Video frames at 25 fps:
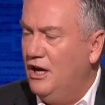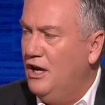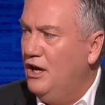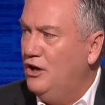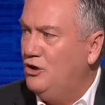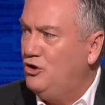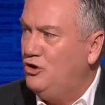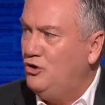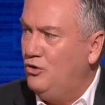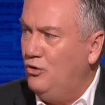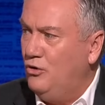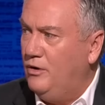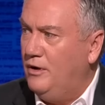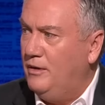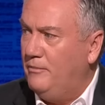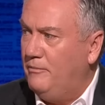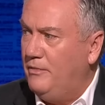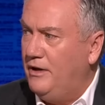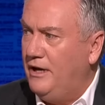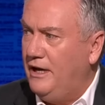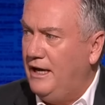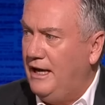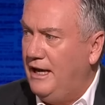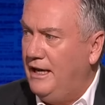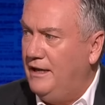should
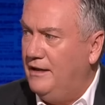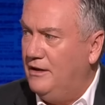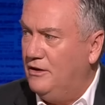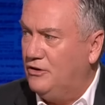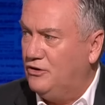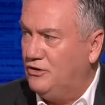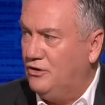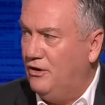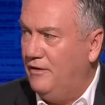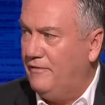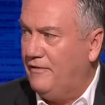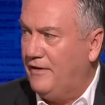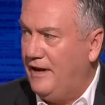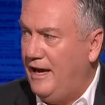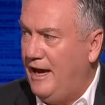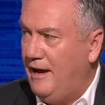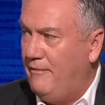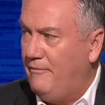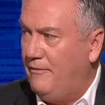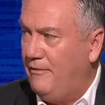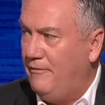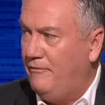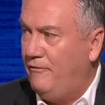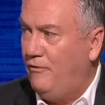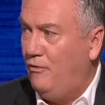be in the soft cap
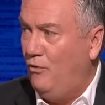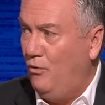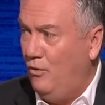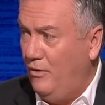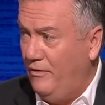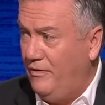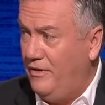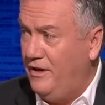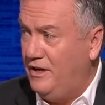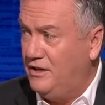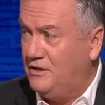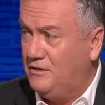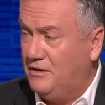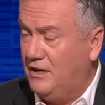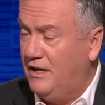for this,